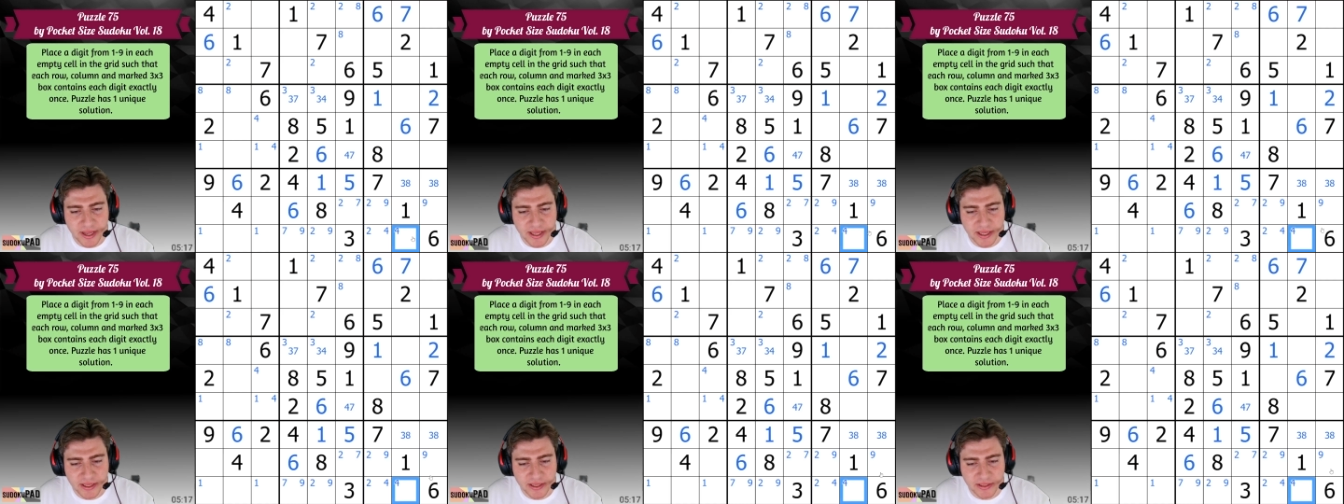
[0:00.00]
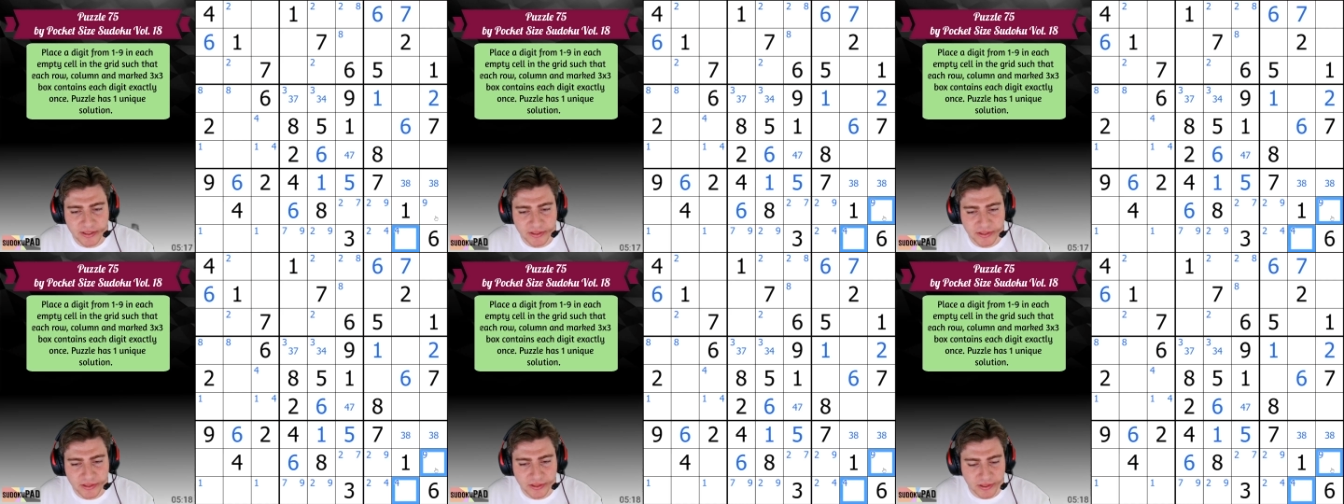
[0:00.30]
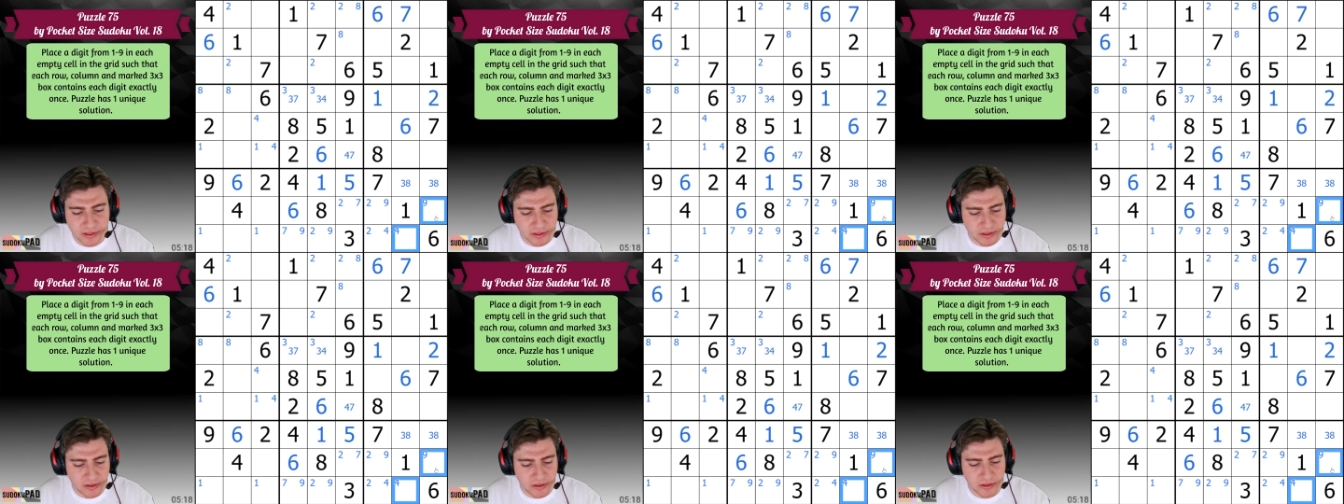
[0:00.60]
is
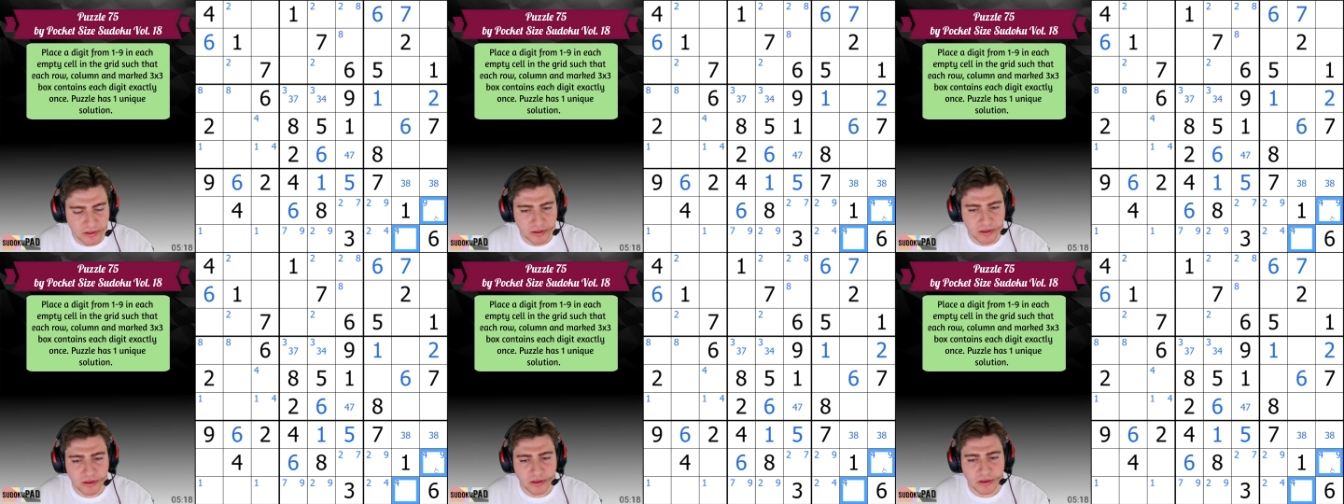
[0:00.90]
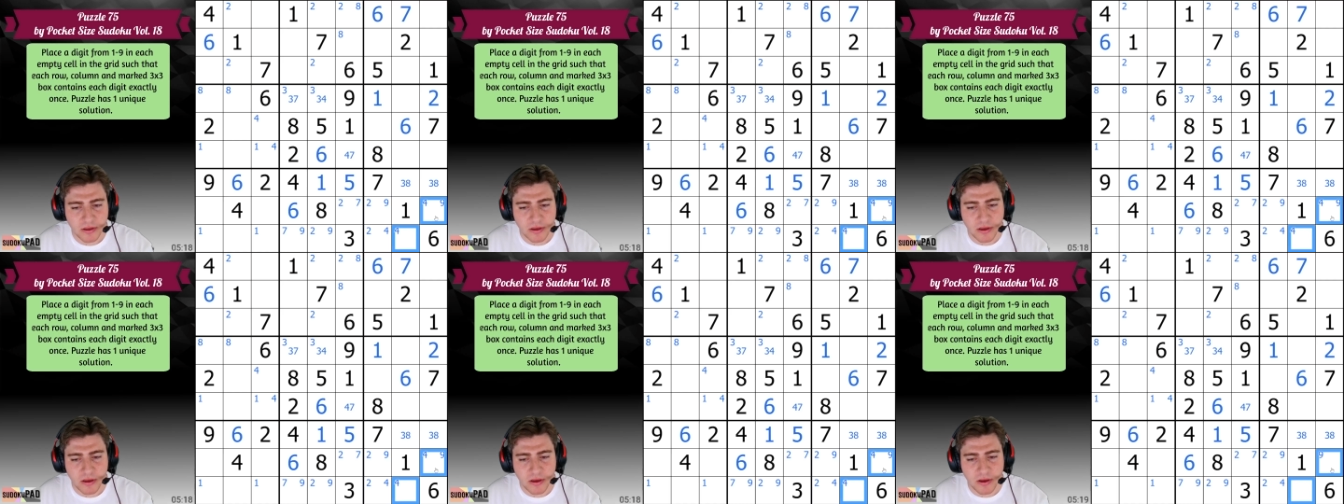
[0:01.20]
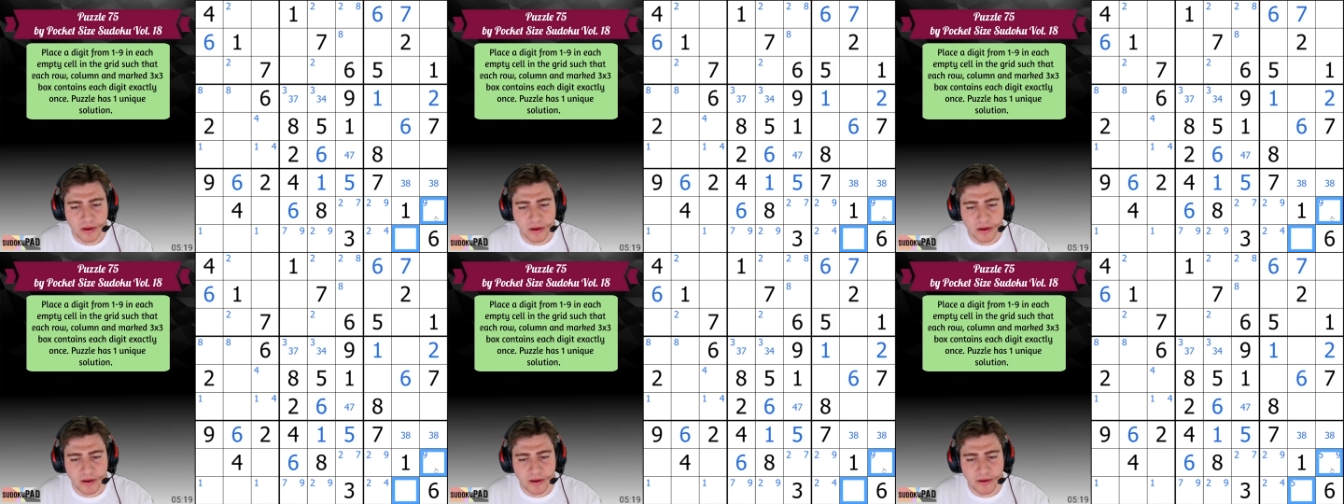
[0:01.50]

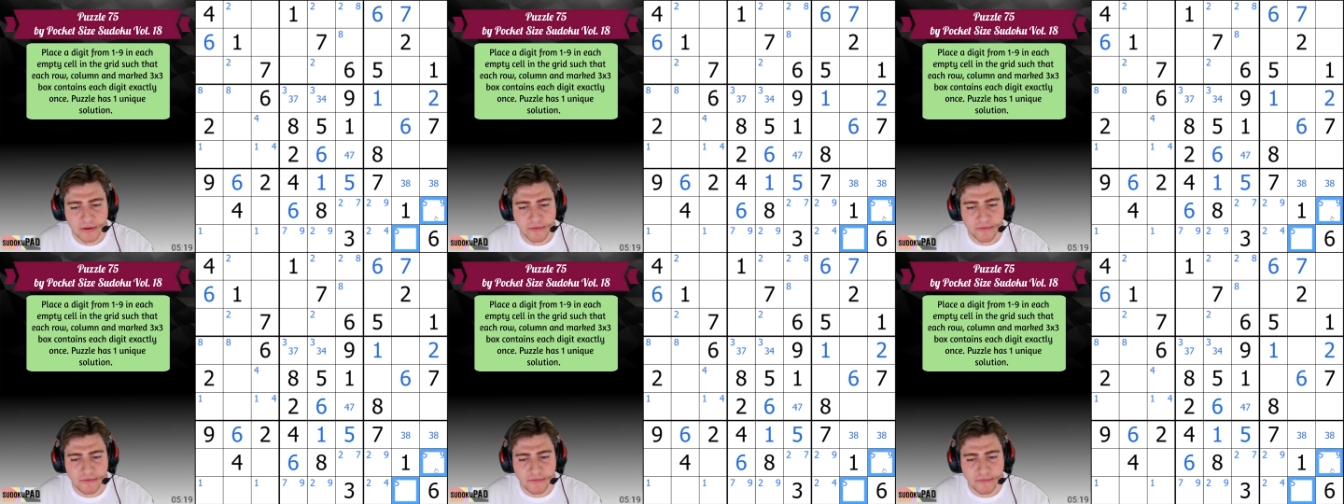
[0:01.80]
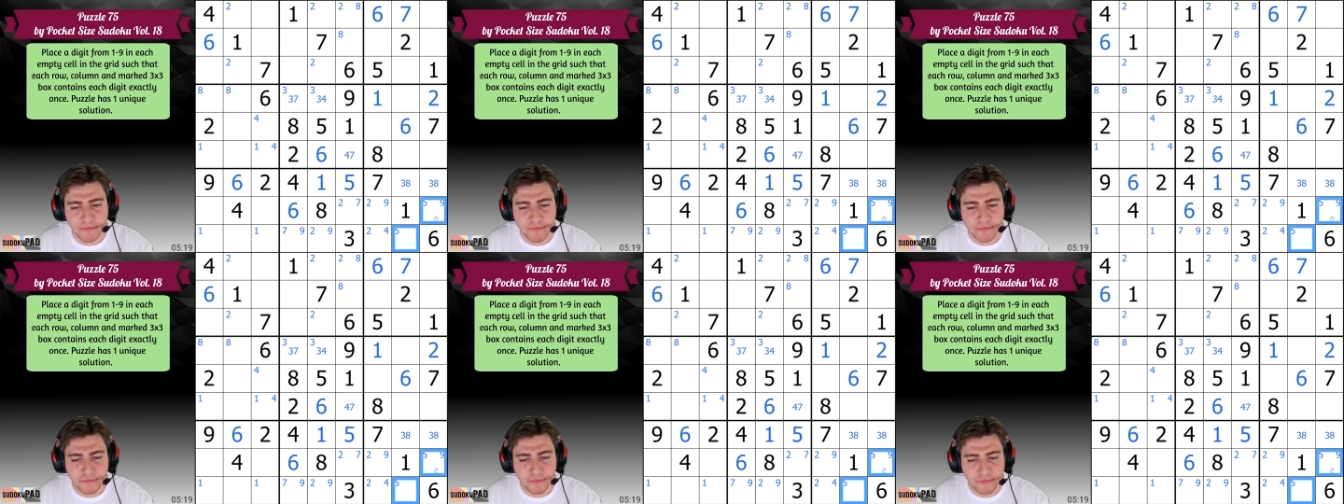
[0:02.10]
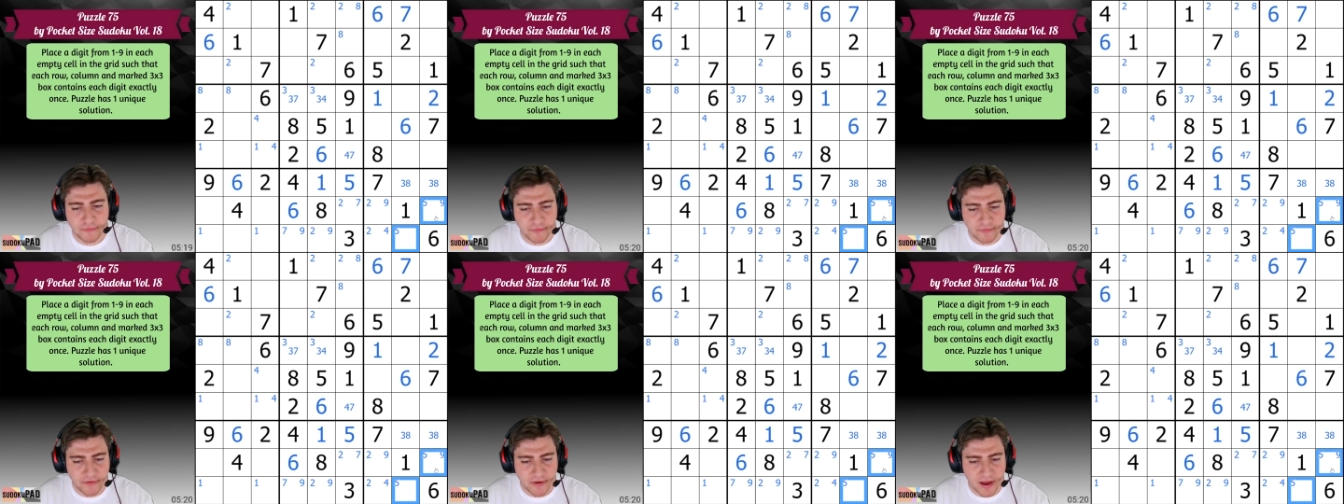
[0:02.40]
a
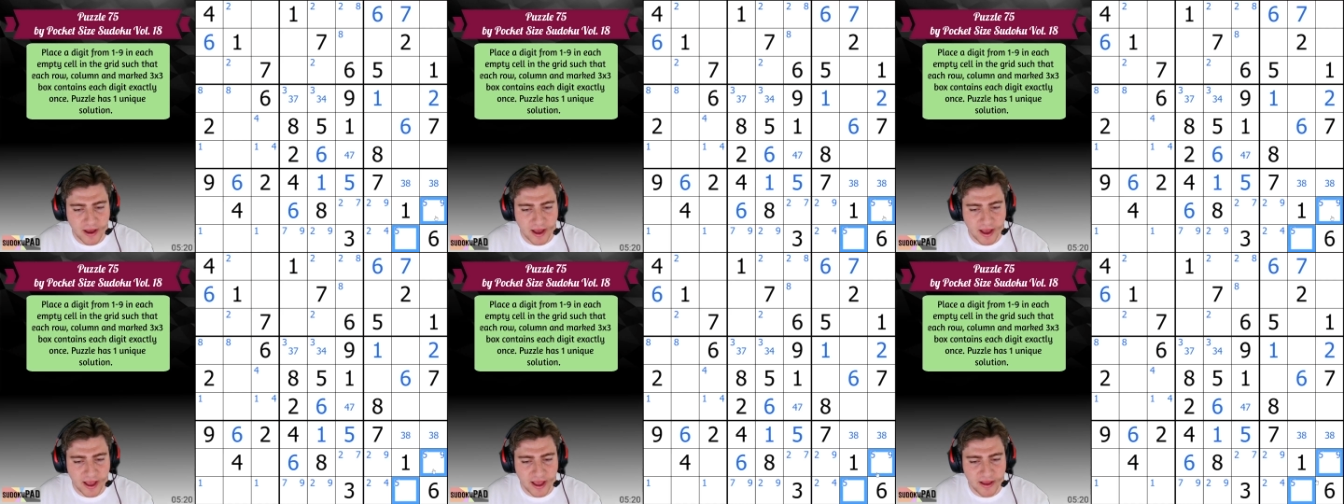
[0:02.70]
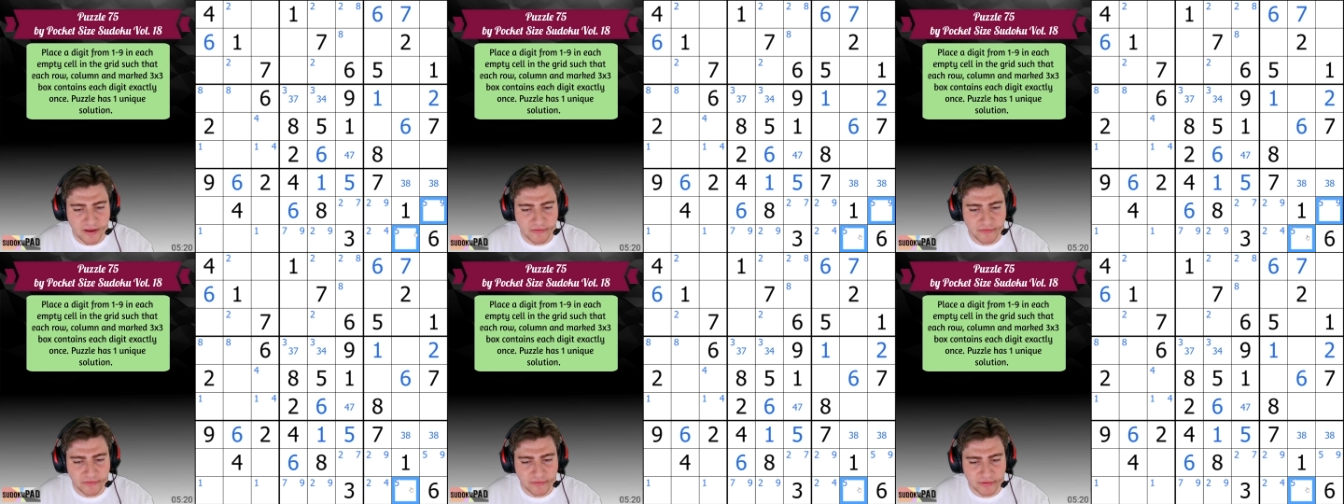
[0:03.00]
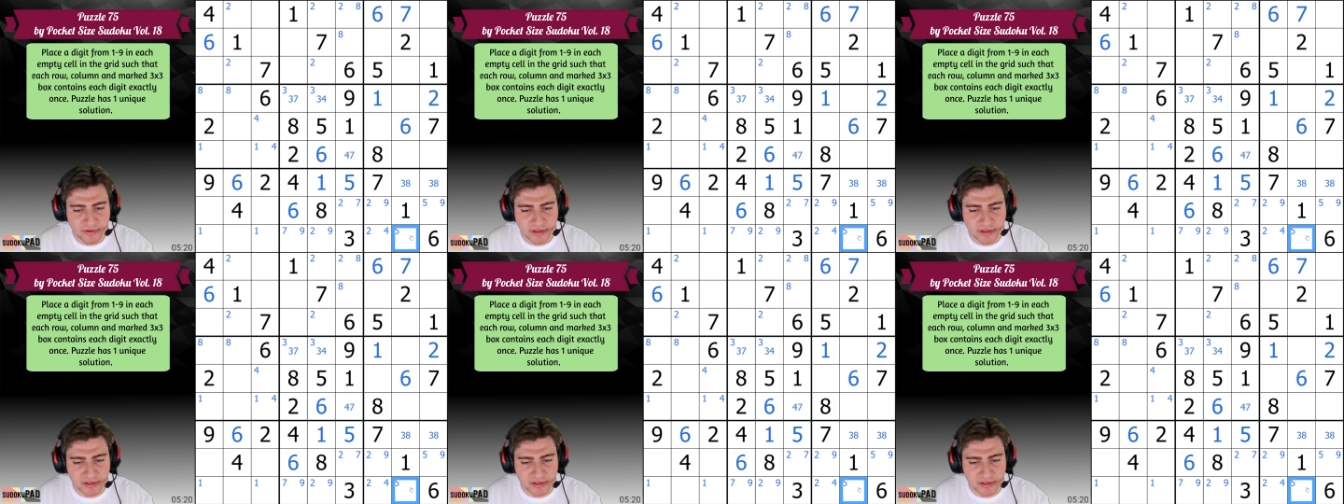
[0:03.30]
5.